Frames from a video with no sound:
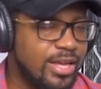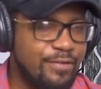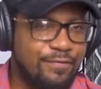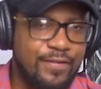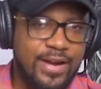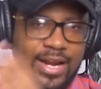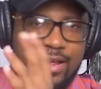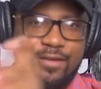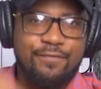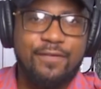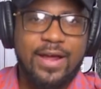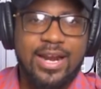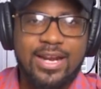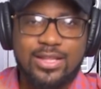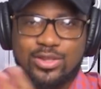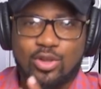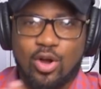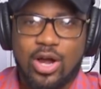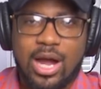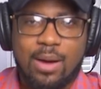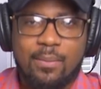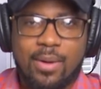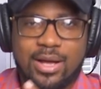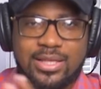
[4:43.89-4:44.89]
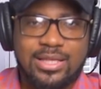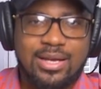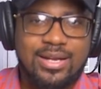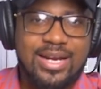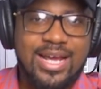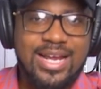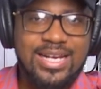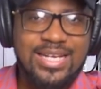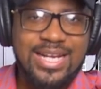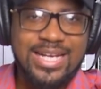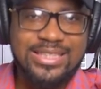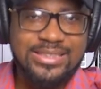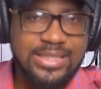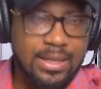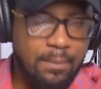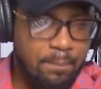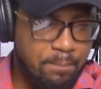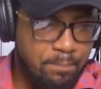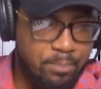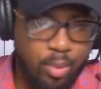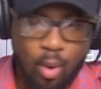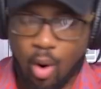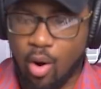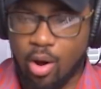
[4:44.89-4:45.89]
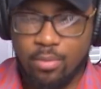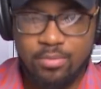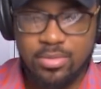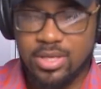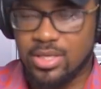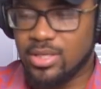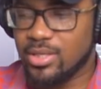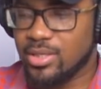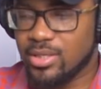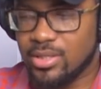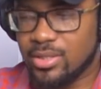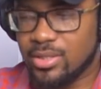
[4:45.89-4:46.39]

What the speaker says: If I talk about that, they bore me.